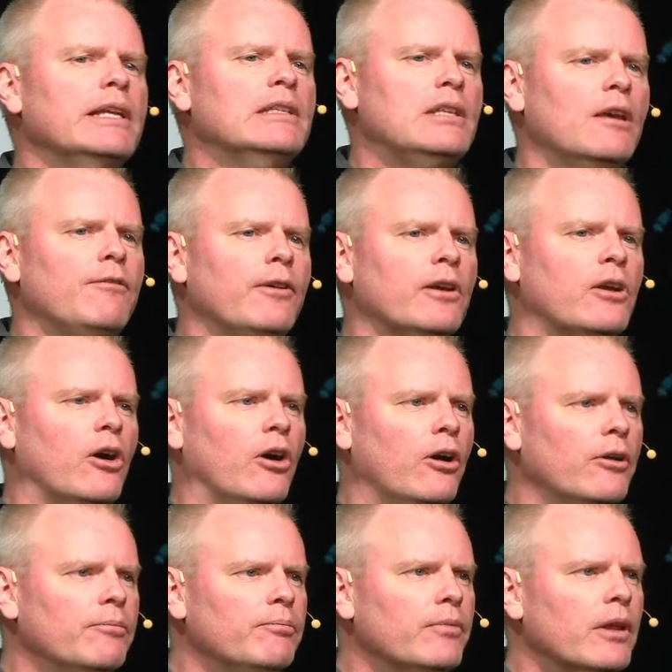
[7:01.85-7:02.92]

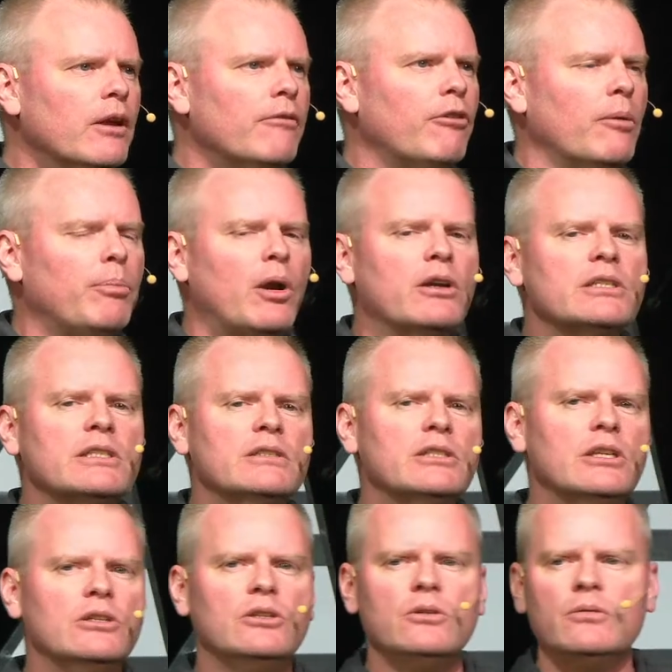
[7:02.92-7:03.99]
difficult for a person
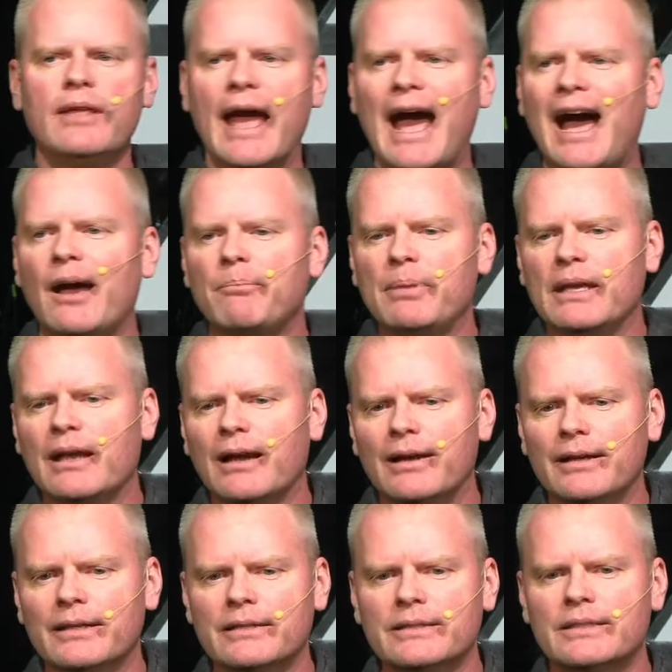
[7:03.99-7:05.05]
to do that
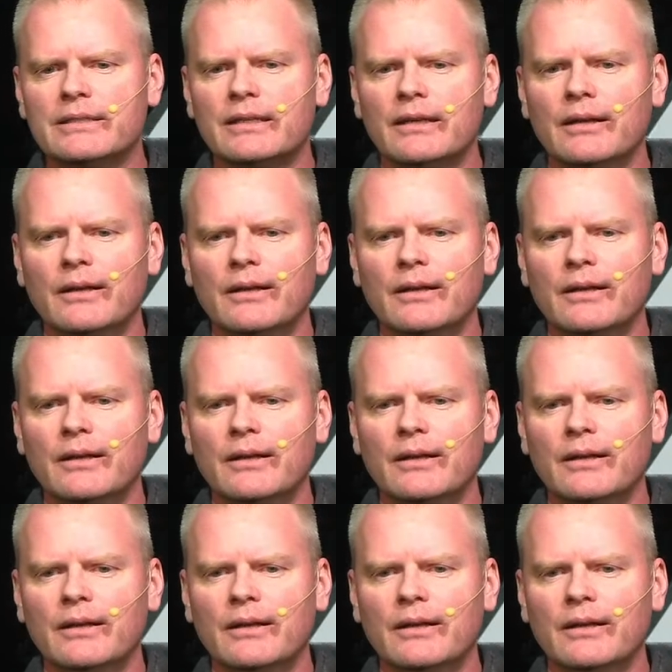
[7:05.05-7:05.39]
because